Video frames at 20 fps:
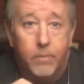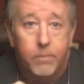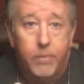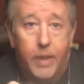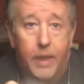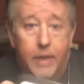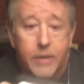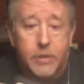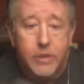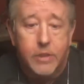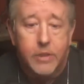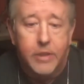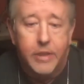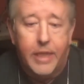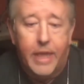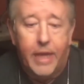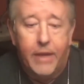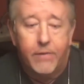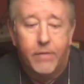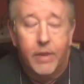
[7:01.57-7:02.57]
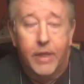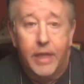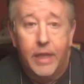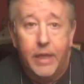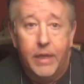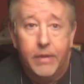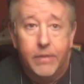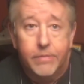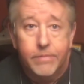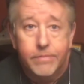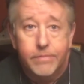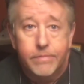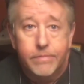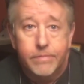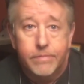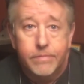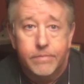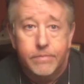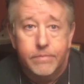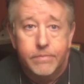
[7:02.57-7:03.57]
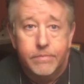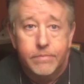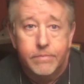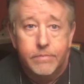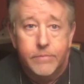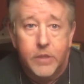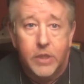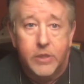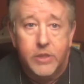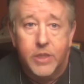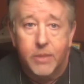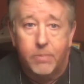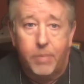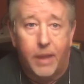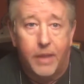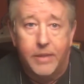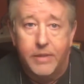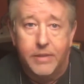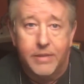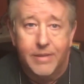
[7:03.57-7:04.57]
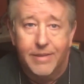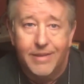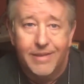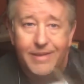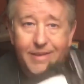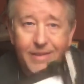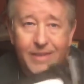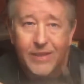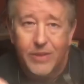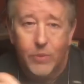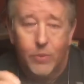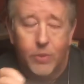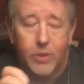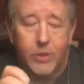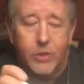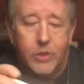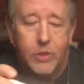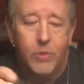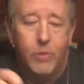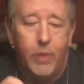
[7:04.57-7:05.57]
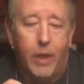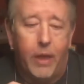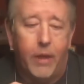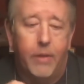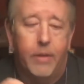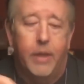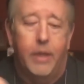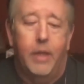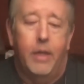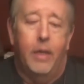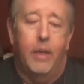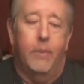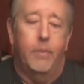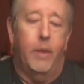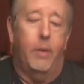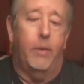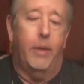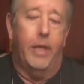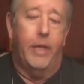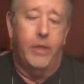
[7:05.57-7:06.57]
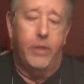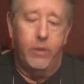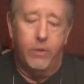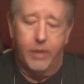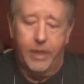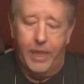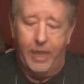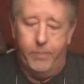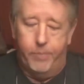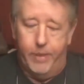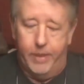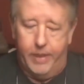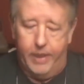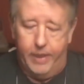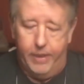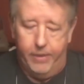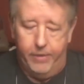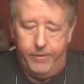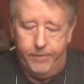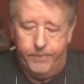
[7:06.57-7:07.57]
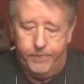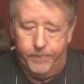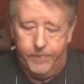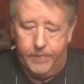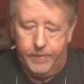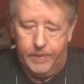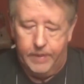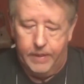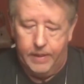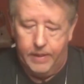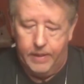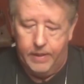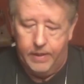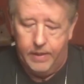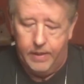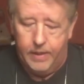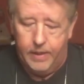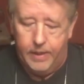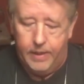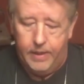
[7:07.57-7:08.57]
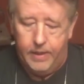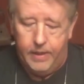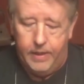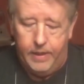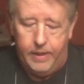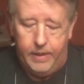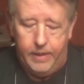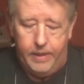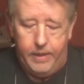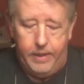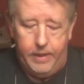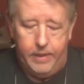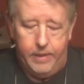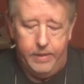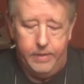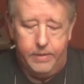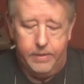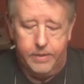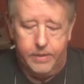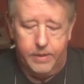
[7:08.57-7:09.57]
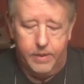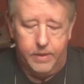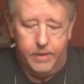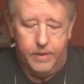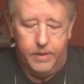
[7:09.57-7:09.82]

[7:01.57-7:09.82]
but you can't really touch the buttons. It doesn't work too well. But what I do keep in here is,